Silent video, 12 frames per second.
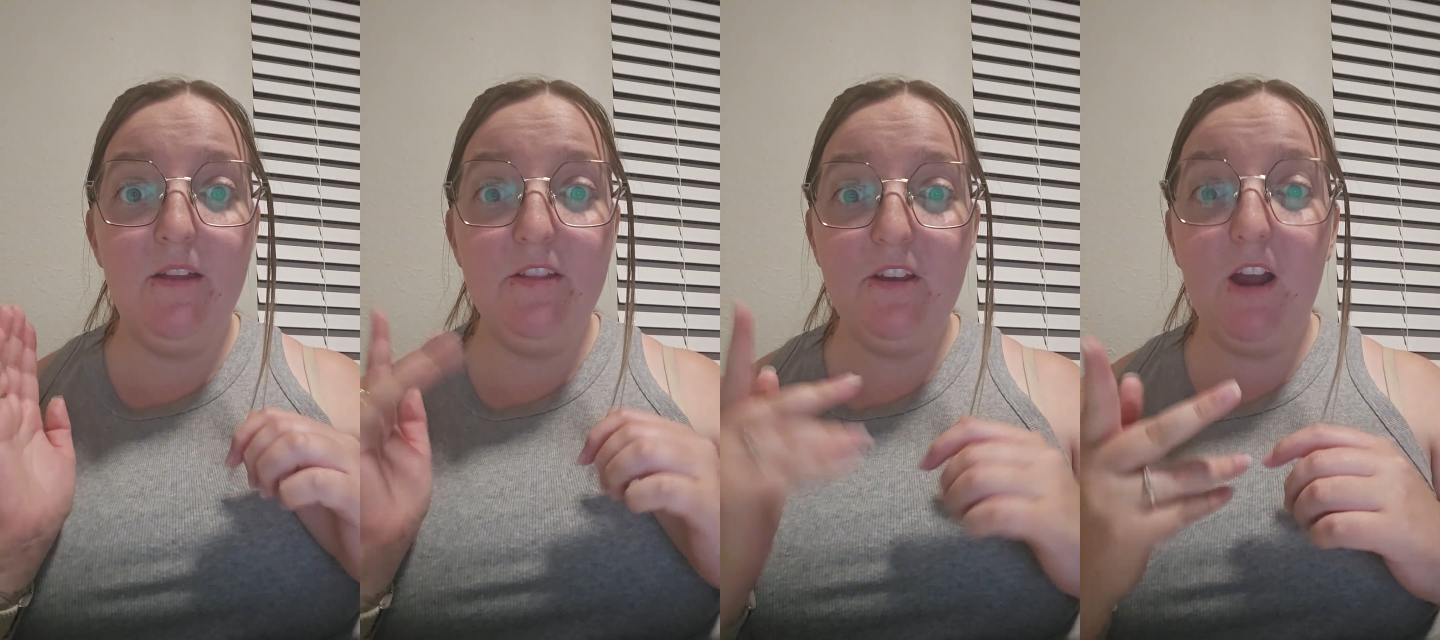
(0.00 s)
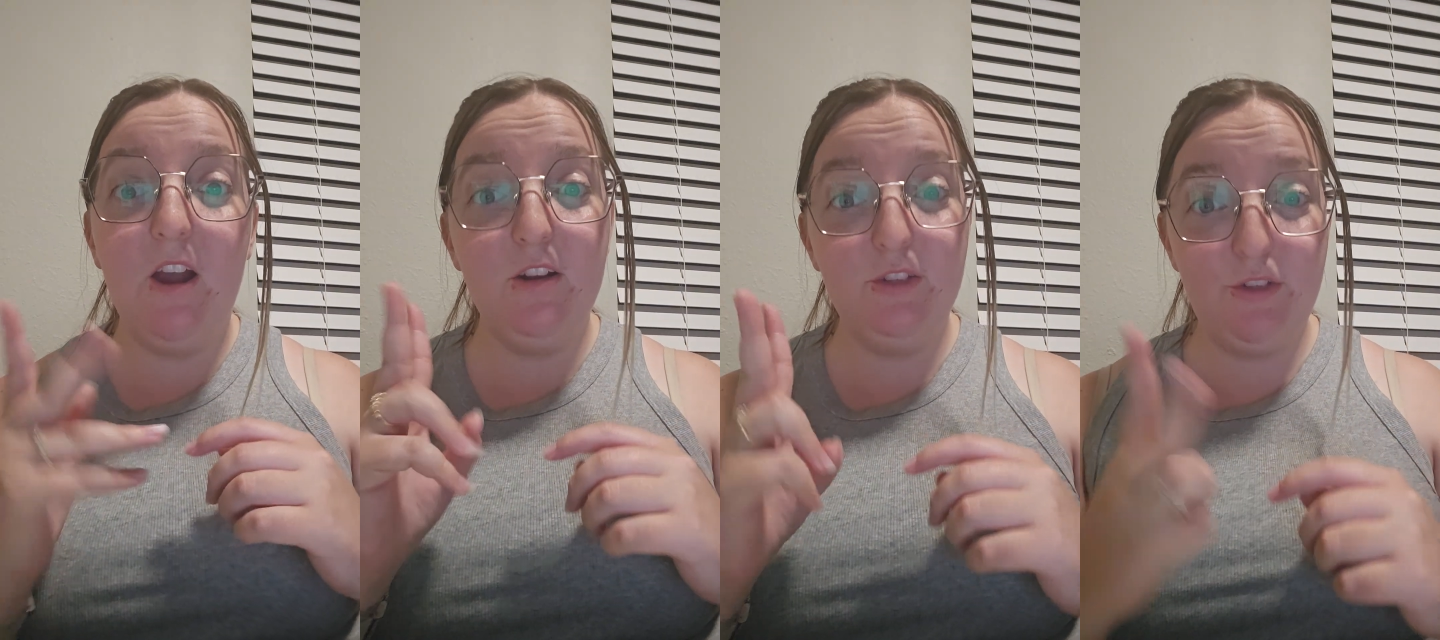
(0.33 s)
There
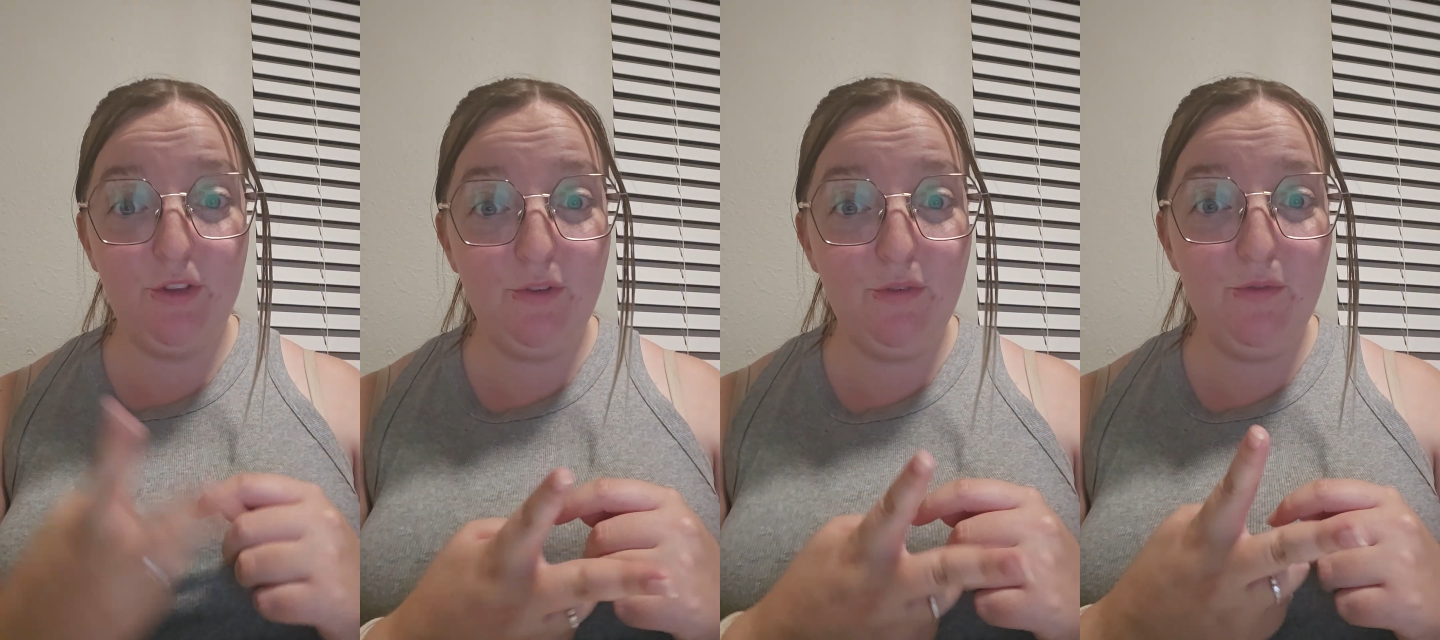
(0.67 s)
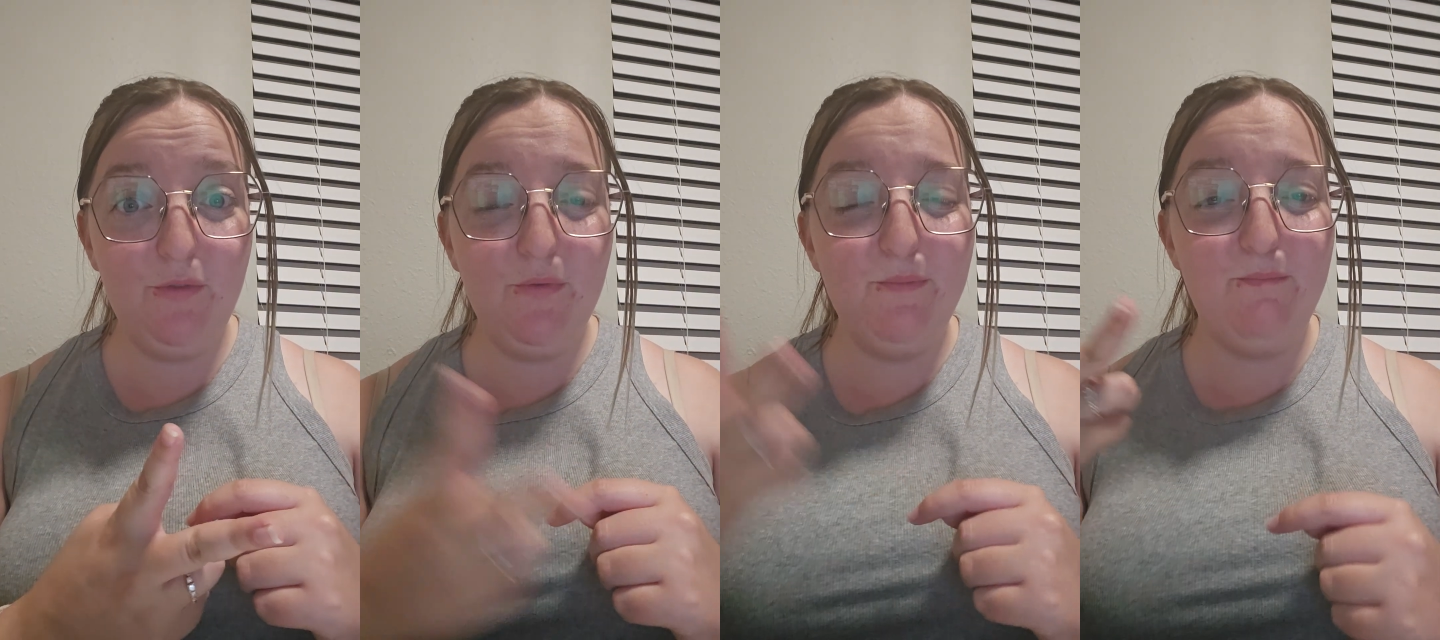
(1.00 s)
are
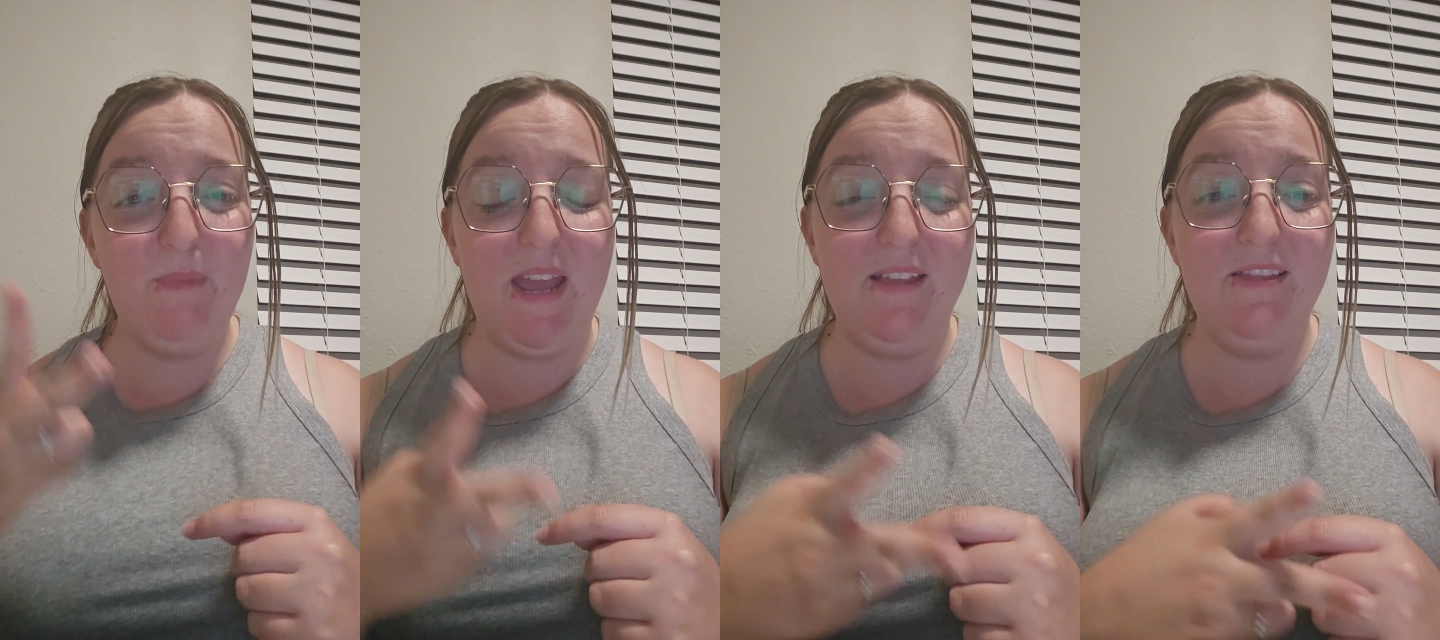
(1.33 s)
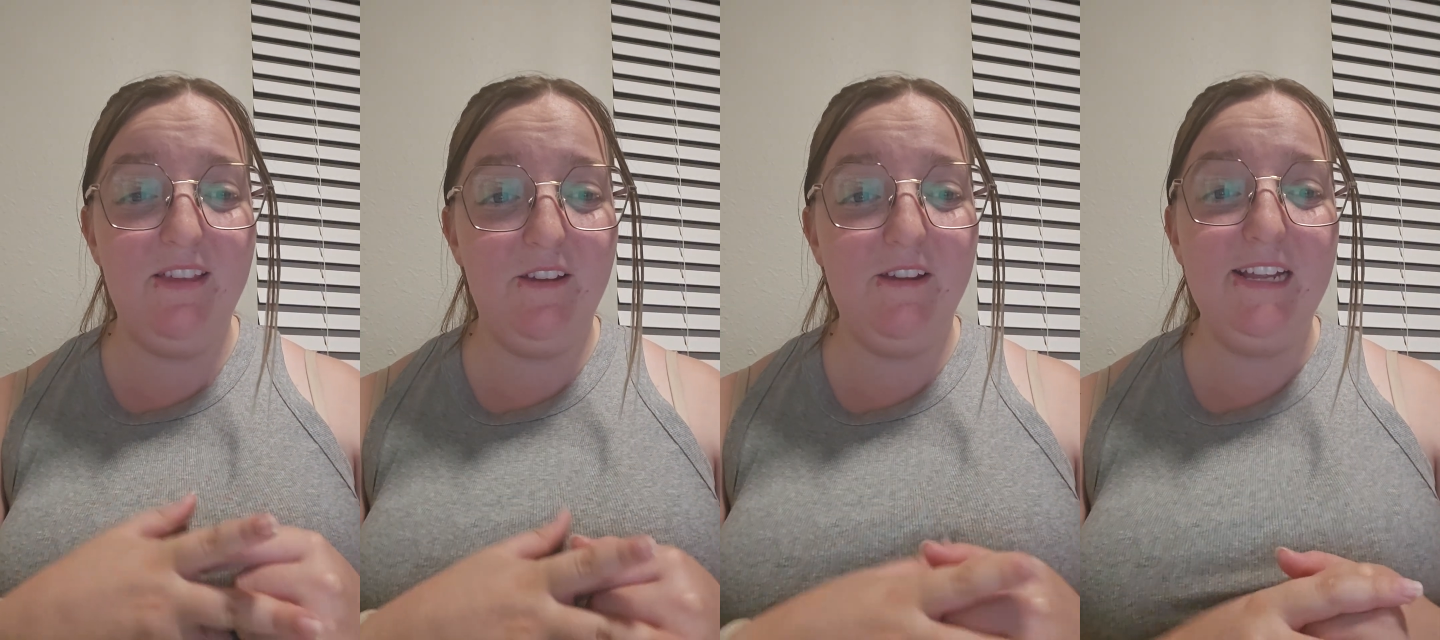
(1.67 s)
two main
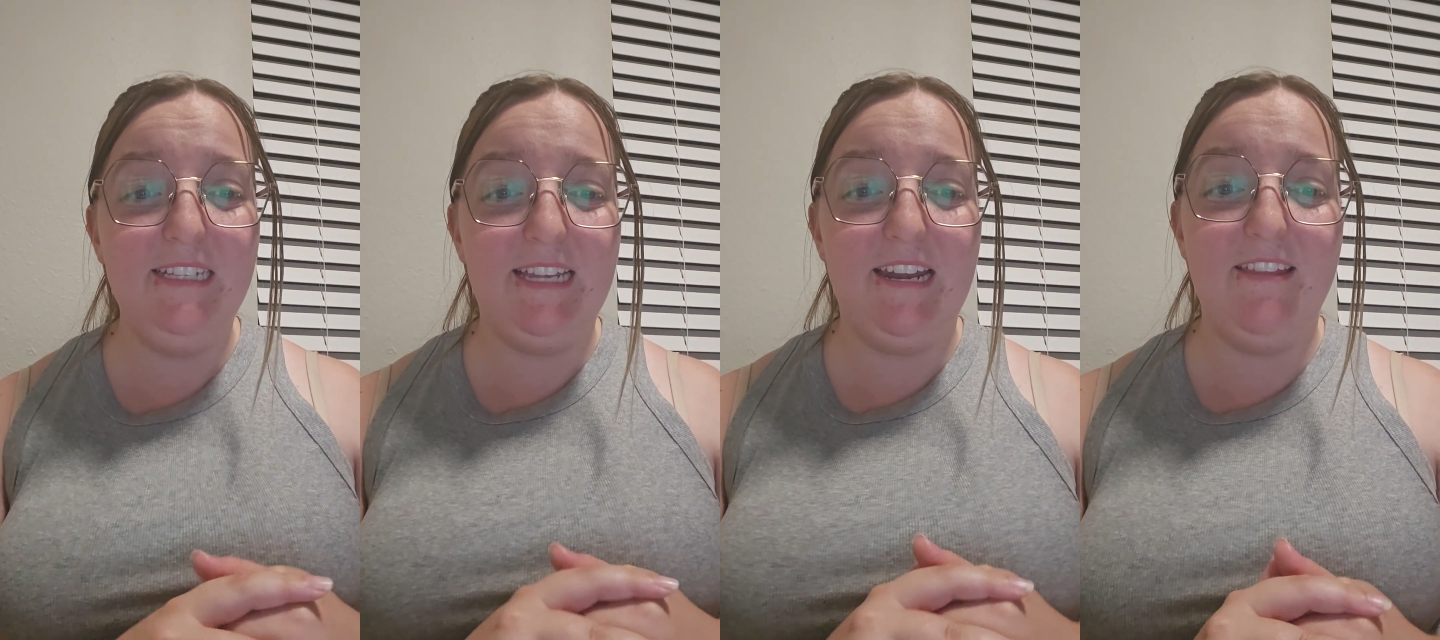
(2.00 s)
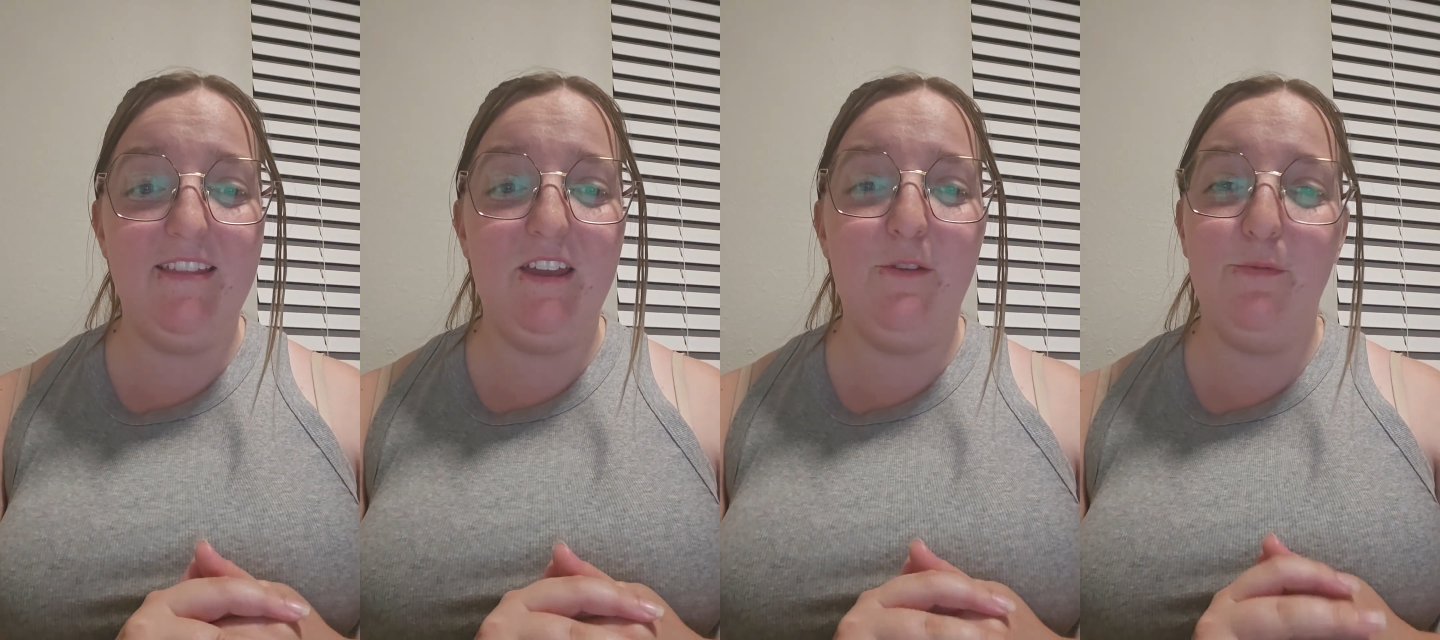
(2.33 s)
theories that I think